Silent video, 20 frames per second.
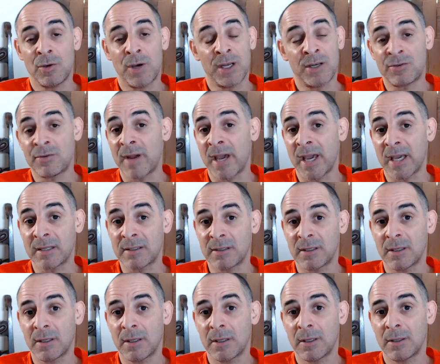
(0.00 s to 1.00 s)
attract
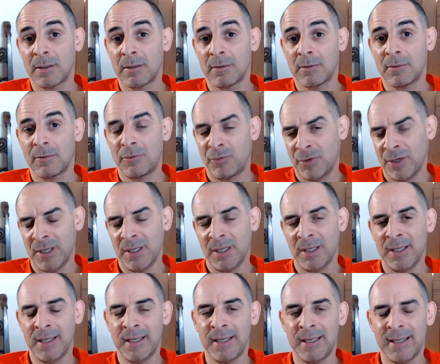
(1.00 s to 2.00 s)

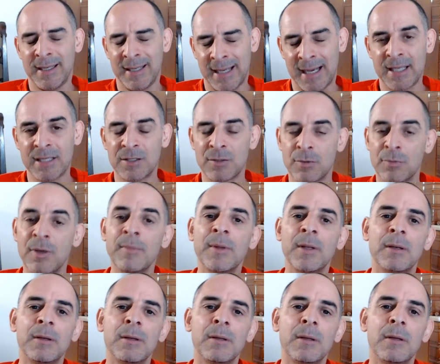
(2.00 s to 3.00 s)
really nice women.